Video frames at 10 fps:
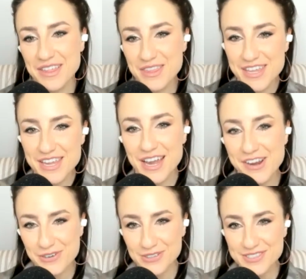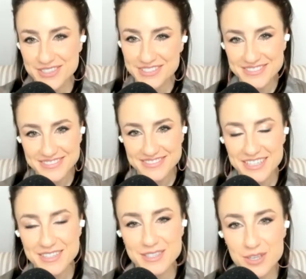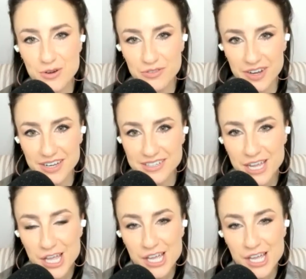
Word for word: The house. It's so fun.